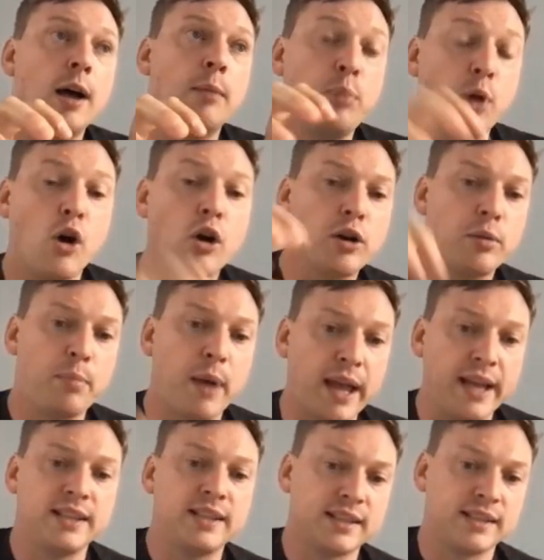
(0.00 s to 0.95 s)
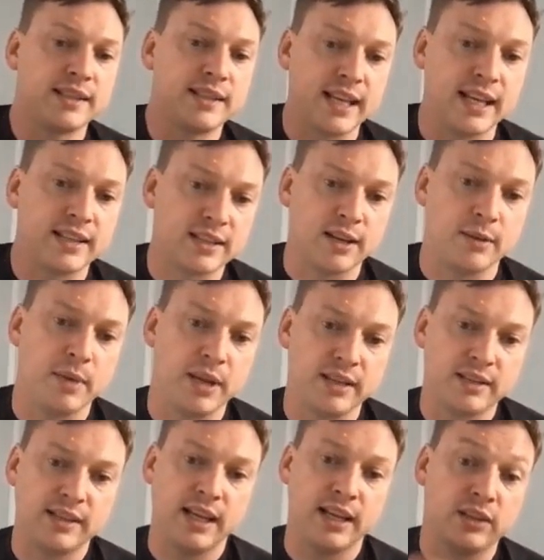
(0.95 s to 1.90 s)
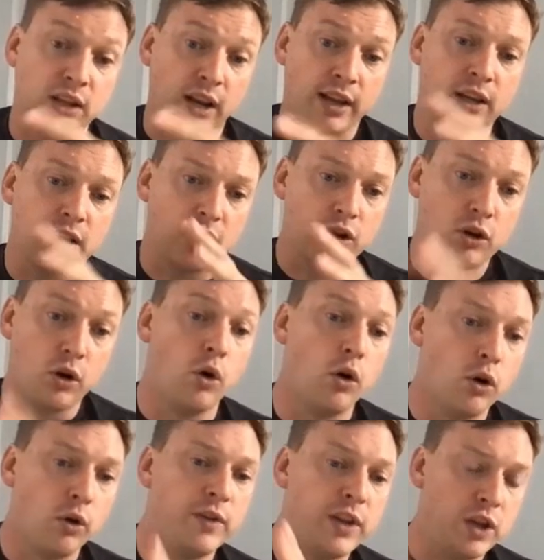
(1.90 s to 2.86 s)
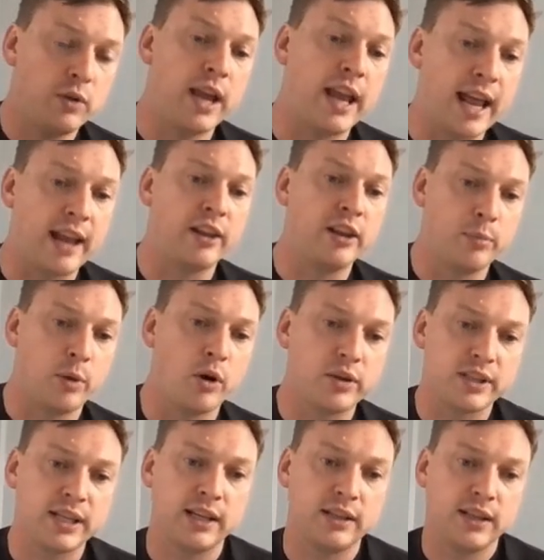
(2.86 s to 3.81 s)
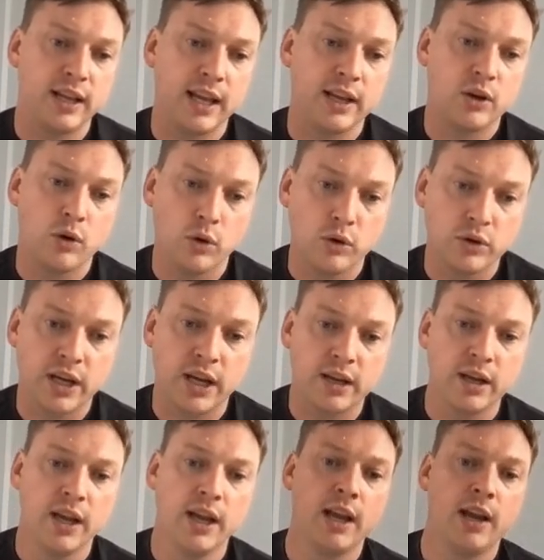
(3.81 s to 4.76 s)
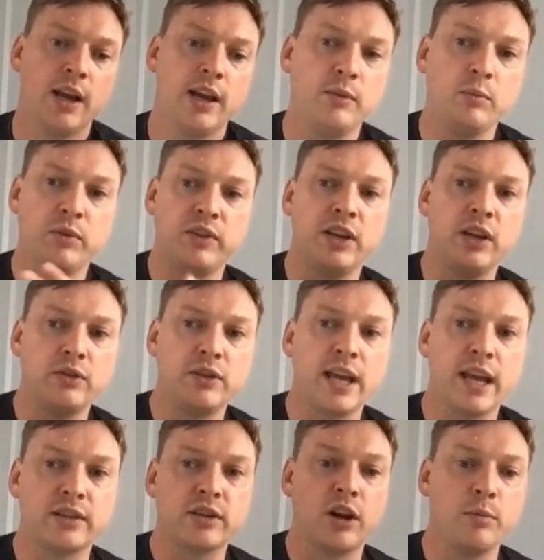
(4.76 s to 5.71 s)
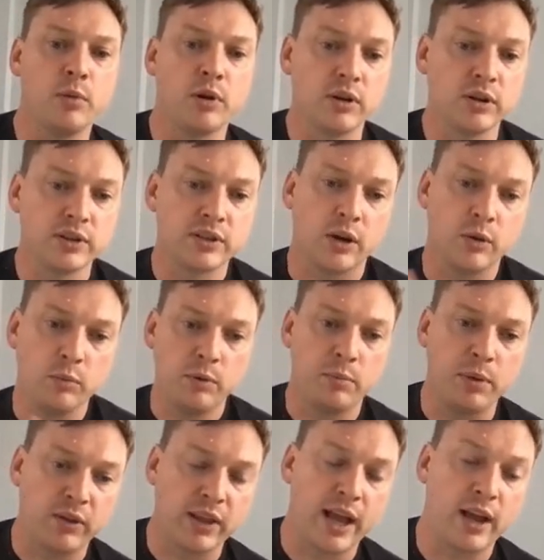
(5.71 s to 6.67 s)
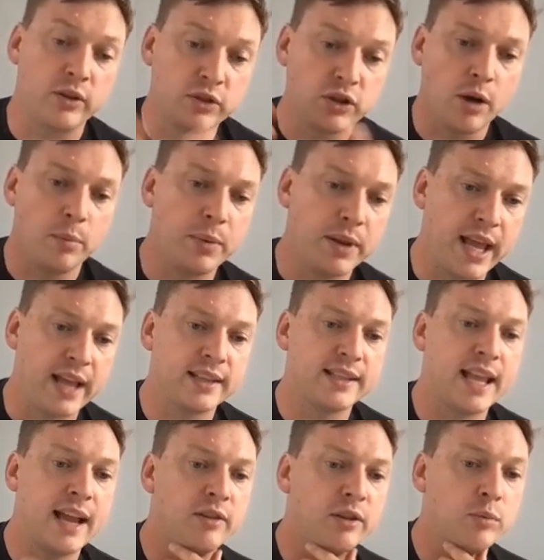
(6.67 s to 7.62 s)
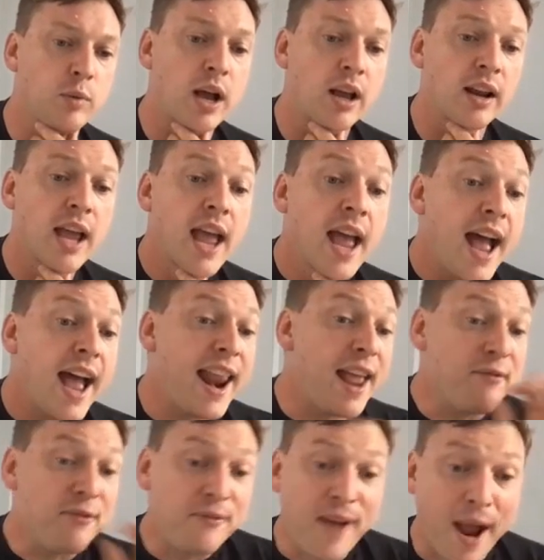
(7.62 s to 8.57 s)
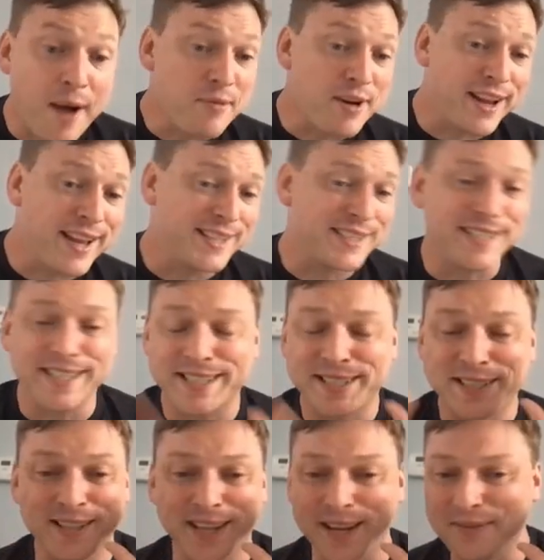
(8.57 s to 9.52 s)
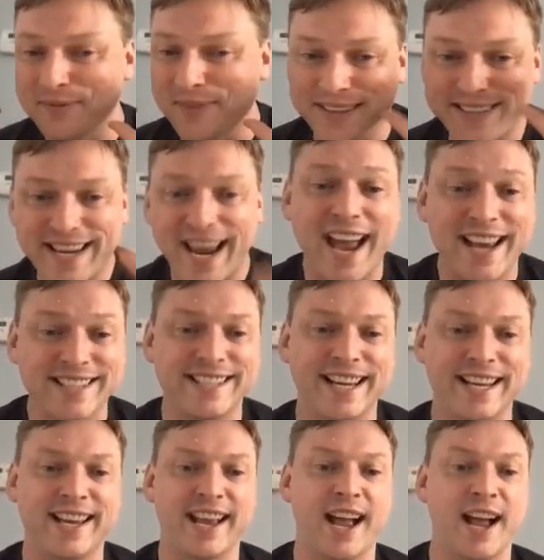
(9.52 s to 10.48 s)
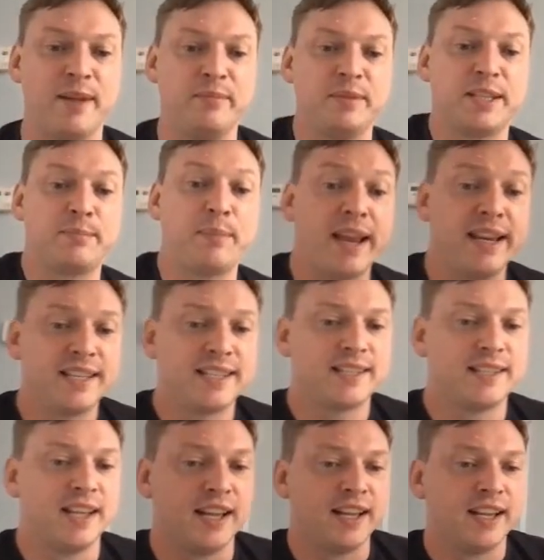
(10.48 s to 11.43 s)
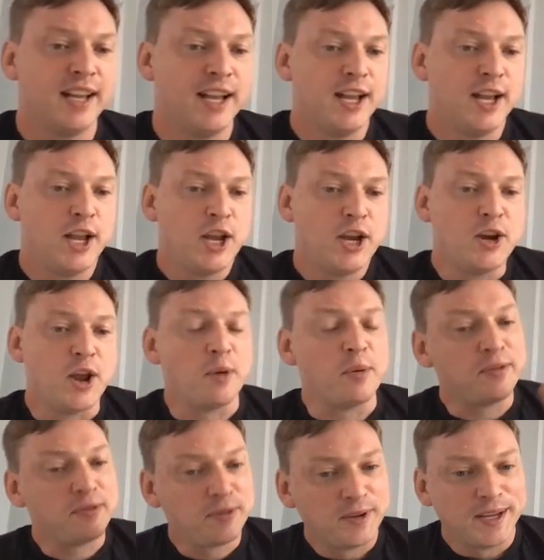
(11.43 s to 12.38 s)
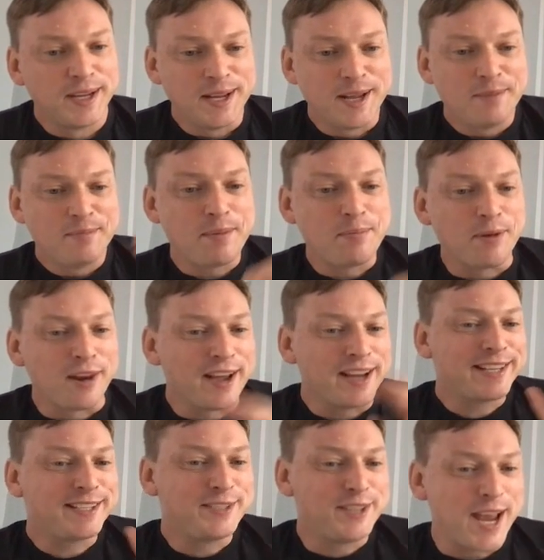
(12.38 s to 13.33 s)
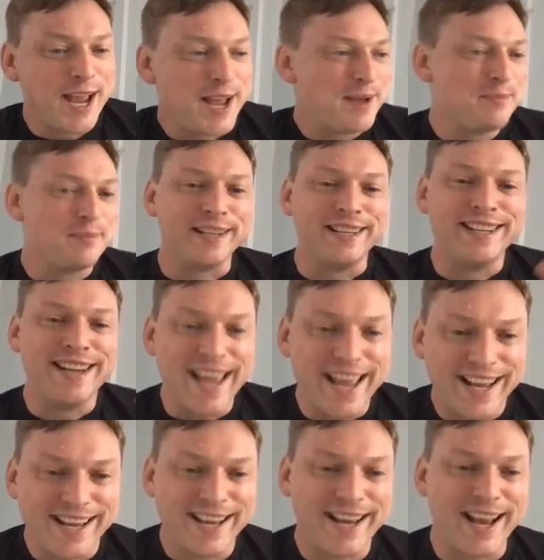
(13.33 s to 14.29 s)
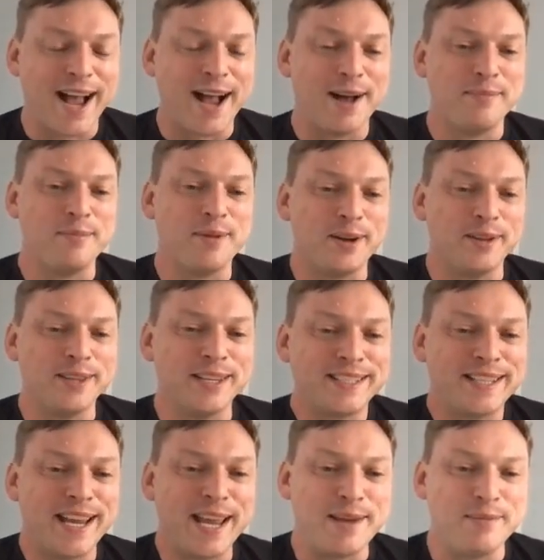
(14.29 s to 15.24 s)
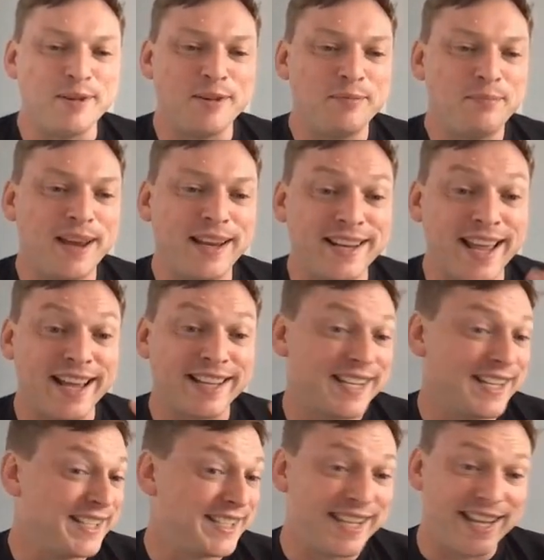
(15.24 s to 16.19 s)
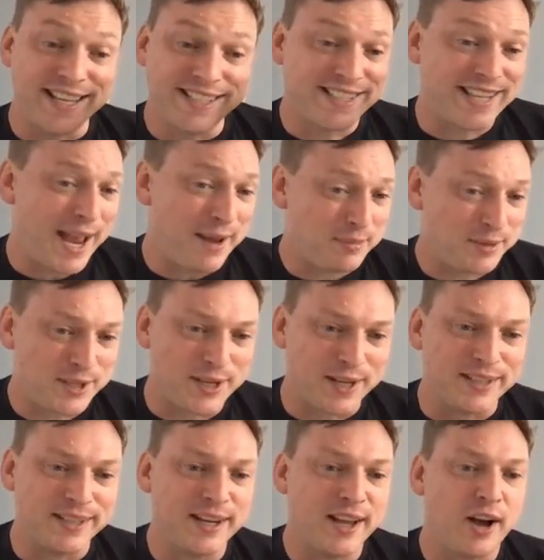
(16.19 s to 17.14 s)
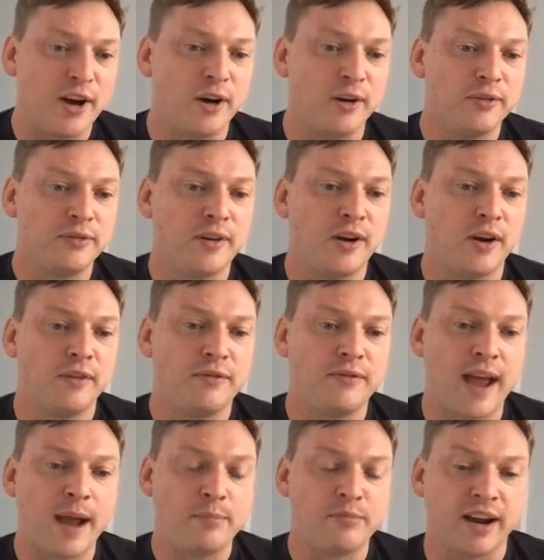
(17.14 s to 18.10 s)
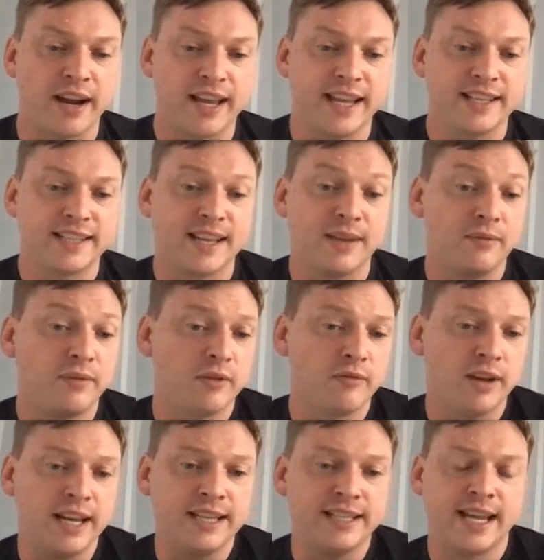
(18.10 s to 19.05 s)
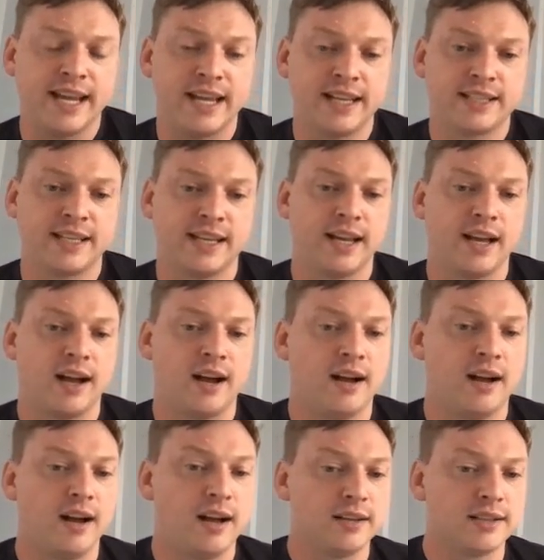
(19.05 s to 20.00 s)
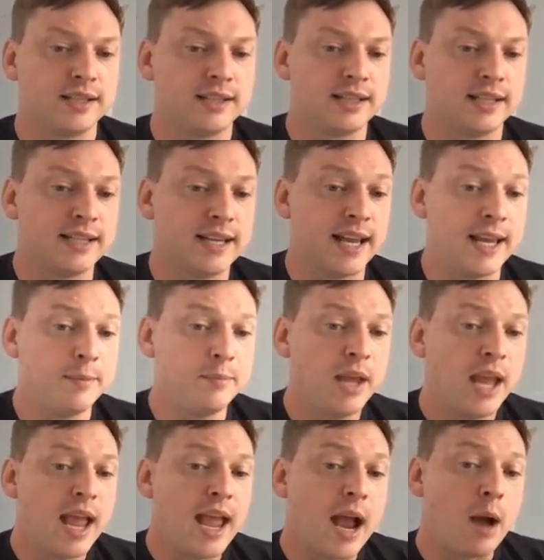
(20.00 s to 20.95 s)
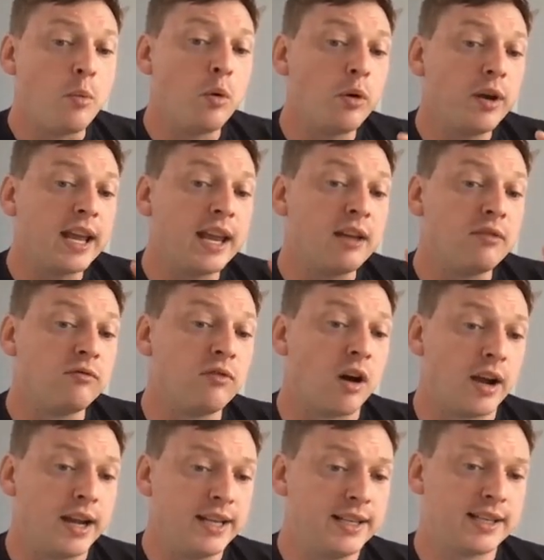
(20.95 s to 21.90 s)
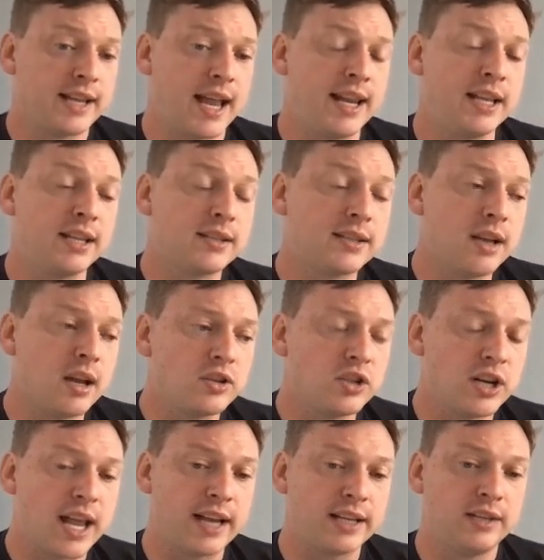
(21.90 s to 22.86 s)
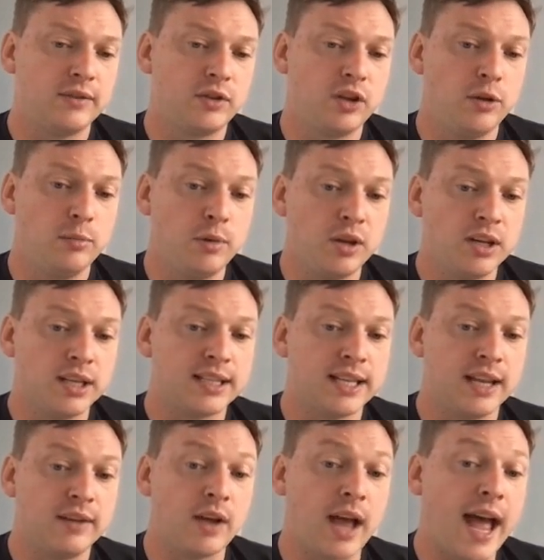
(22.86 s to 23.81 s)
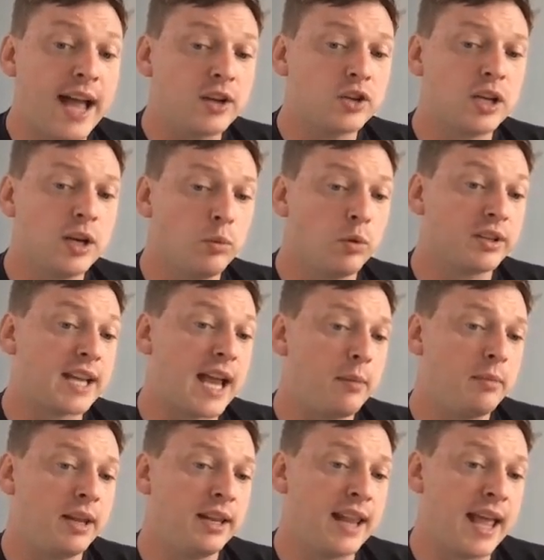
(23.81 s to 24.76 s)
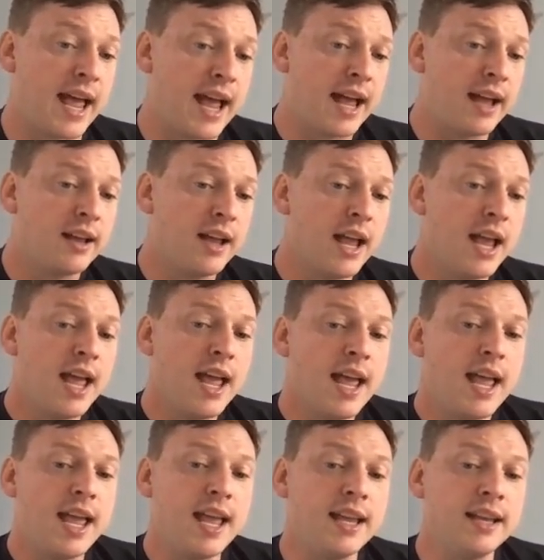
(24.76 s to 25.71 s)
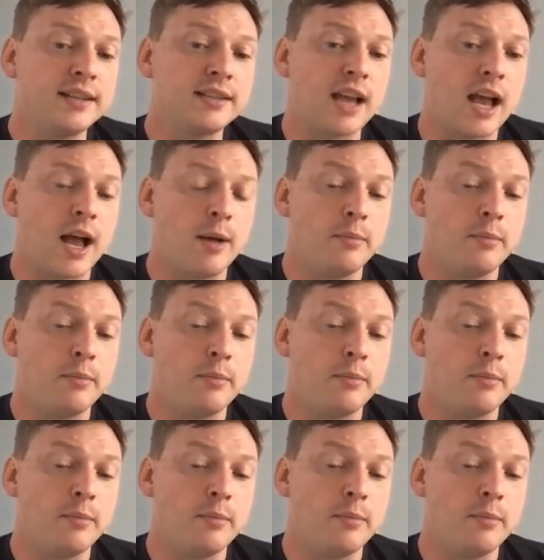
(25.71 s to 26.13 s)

block-based system is like core that you get out of the box in Corda with the UTXO model. So we built that on top, and that's there as well. And then Fabric is this like fantastic space that, you know, with people like Jim and Nick on the team who've been there since the inception of Fabric, it's something really dear to our hearts as a team. And we want to get it right. And it's such an active community that actually what's happening there is